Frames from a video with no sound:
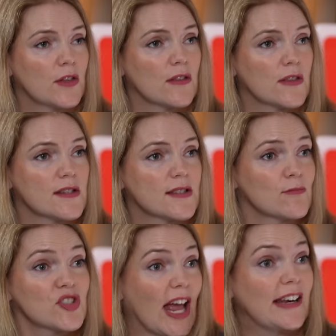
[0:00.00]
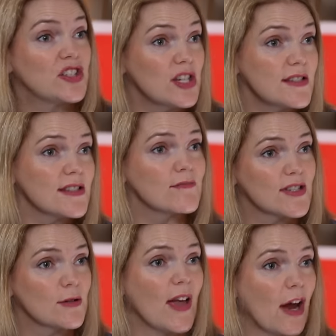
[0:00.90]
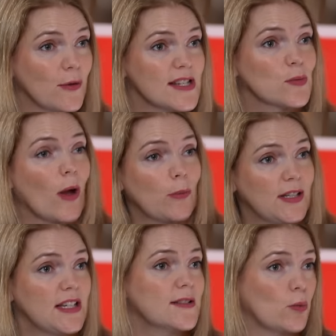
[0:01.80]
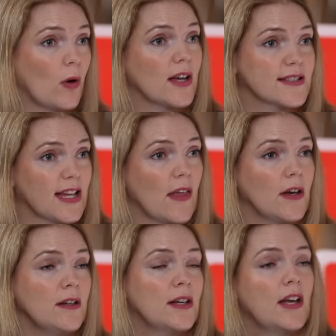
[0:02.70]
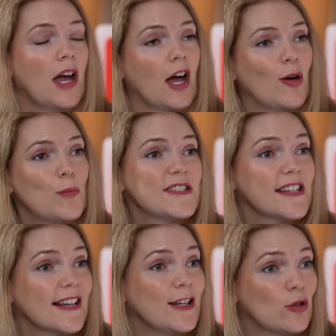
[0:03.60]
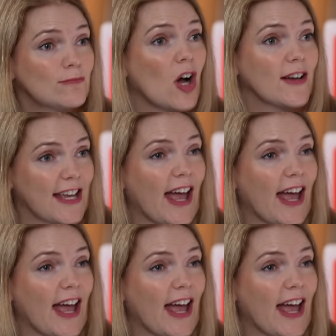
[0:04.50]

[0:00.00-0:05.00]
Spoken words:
that there's some challenges, some areas where we need to work together, particularly on market